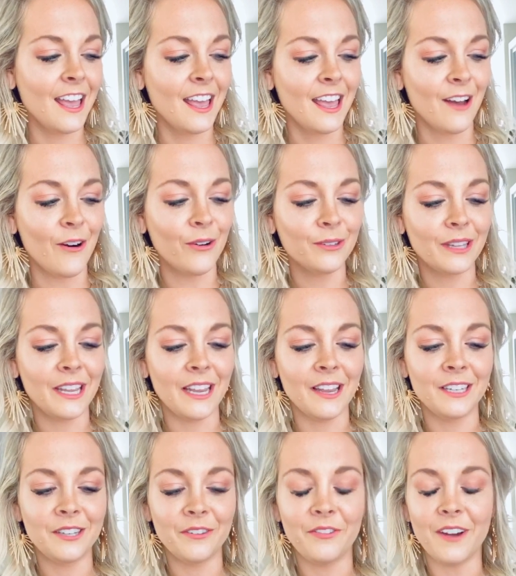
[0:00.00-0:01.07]
Only
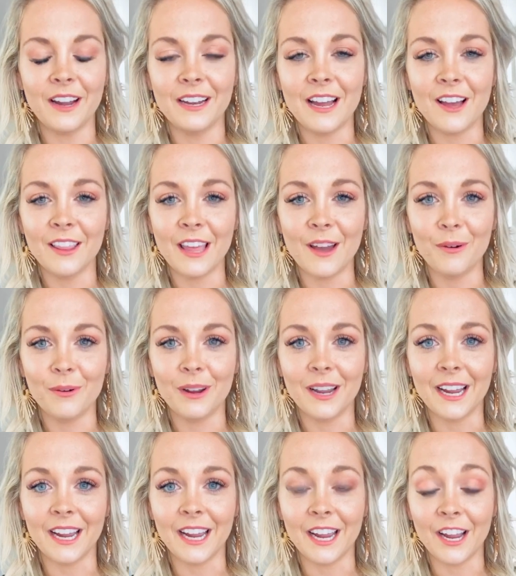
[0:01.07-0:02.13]
to find out that when
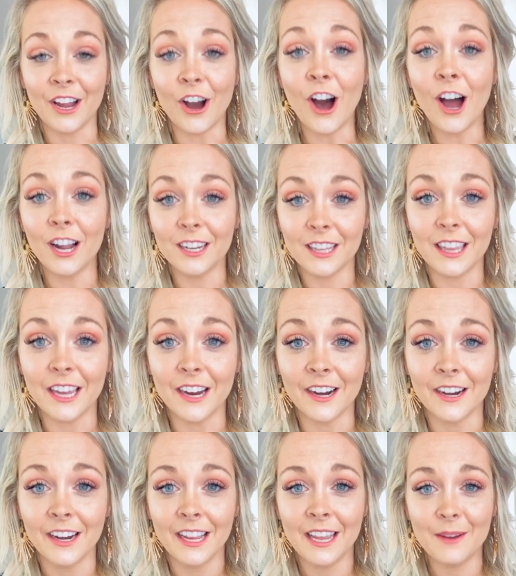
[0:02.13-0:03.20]
I got there,
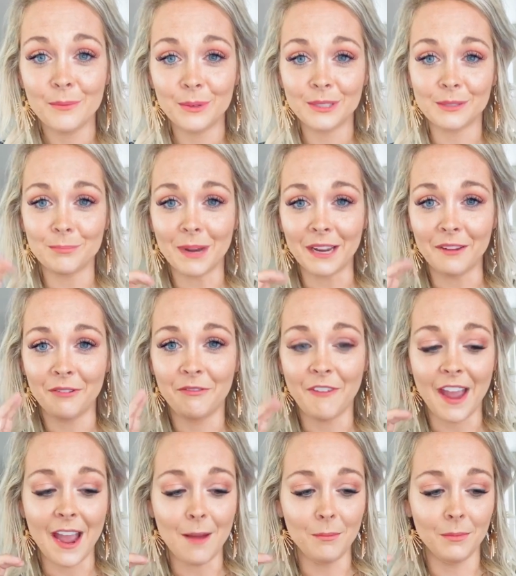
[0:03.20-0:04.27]
it was my
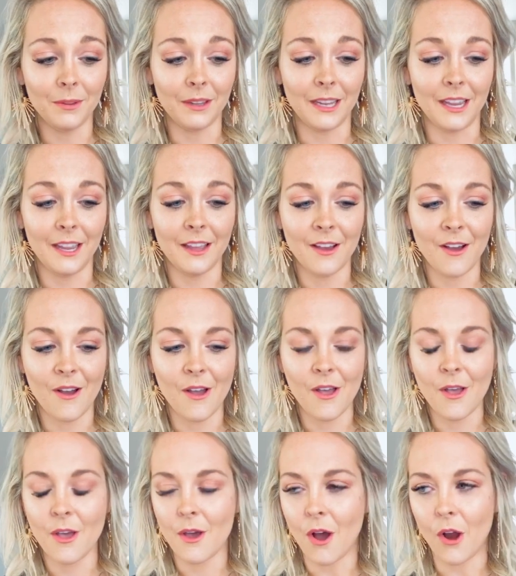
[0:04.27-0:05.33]
family
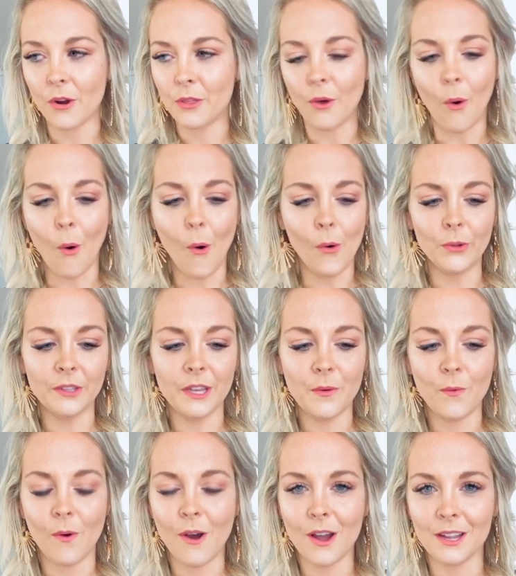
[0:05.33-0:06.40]
are the only
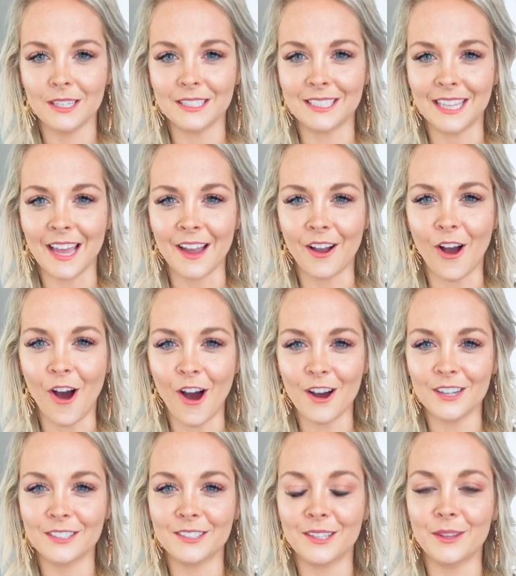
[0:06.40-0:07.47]
ones that
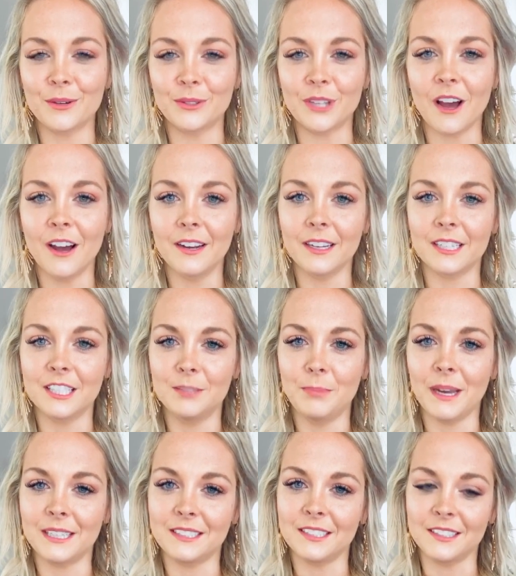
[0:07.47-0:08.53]
caused those
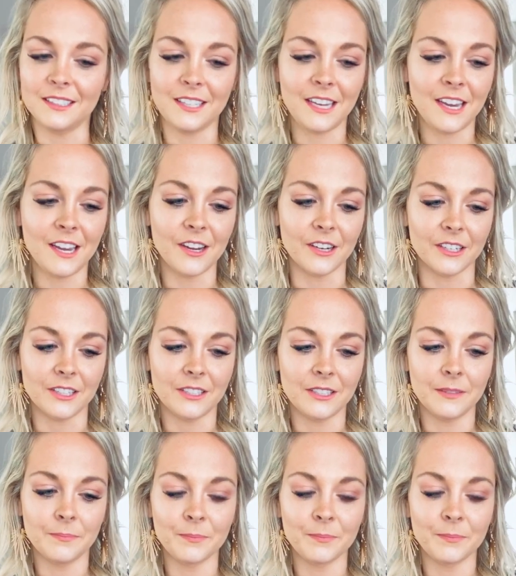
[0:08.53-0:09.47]
unexpected tears.